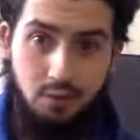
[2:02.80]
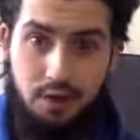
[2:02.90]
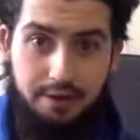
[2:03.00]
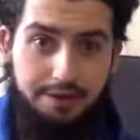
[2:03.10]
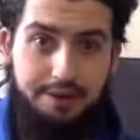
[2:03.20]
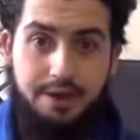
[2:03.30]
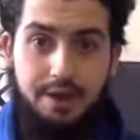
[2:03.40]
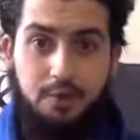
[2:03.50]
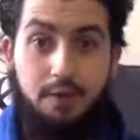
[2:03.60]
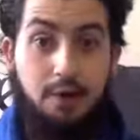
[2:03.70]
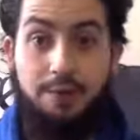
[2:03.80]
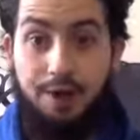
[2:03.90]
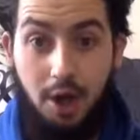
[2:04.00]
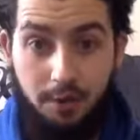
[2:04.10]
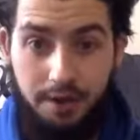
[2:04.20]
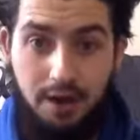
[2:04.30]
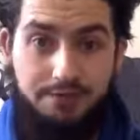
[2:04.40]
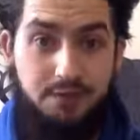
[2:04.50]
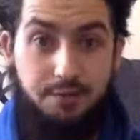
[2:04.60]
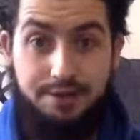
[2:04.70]
world, where are we going
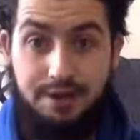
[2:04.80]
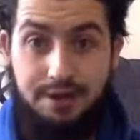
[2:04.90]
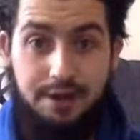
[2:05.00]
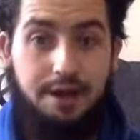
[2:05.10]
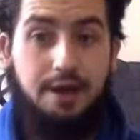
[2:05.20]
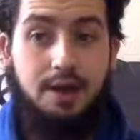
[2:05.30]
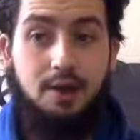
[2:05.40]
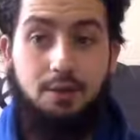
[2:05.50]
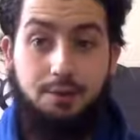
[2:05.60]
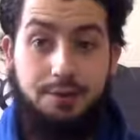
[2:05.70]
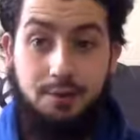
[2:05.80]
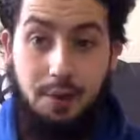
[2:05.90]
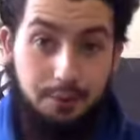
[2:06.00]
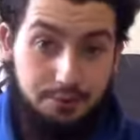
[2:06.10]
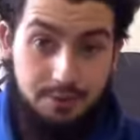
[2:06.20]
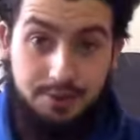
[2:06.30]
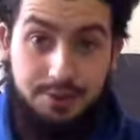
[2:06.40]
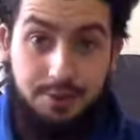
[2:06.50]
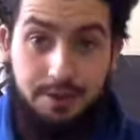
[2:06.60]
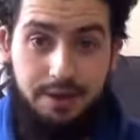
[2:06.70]
after we die, what are we supposed to be
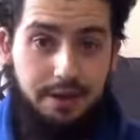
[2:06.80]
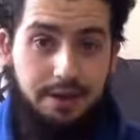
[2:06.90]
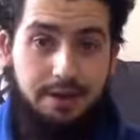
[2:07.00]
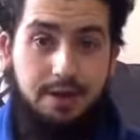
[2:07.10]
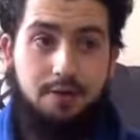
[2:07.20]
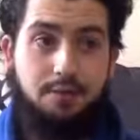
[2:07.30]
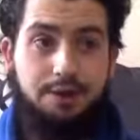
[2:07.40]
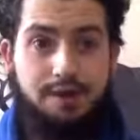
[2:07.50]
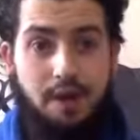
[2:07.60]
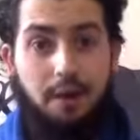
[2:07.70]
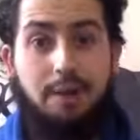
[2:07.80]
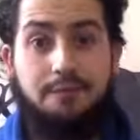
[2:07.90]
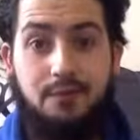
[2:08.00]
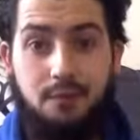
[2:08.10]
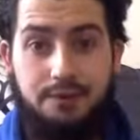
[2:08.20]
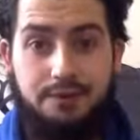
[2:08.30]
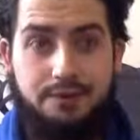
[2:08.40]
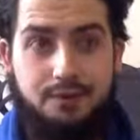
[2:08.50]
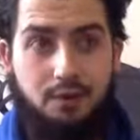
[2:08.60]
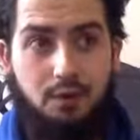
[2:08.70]
doing here, what is our
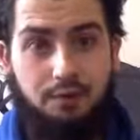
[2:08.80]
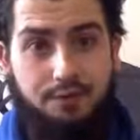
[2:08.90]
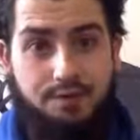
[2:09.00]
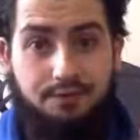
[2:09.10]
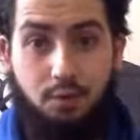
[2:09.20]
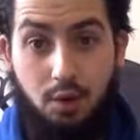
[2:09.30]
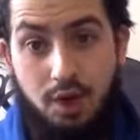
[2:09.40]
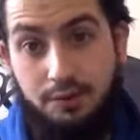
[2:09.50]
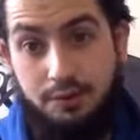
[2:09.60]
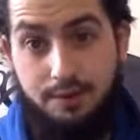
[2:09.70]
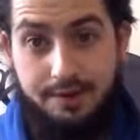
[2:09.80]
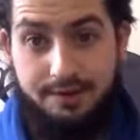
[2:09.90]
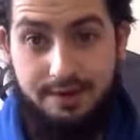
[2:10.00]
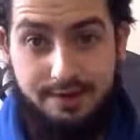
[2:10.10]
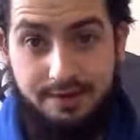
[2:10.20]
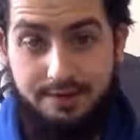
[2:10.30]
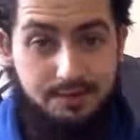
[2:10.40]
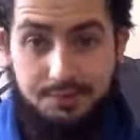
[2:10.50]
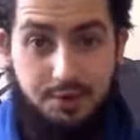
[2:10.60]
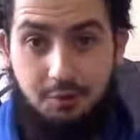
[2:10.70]
influence on the rest of the world as we exist
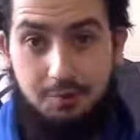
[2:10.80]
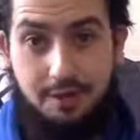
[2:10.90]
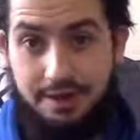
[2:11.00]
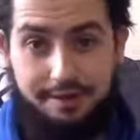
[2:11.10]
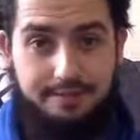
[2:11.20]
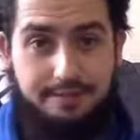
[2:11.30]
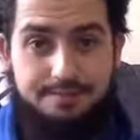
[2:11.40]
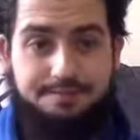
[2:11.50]
as human beings.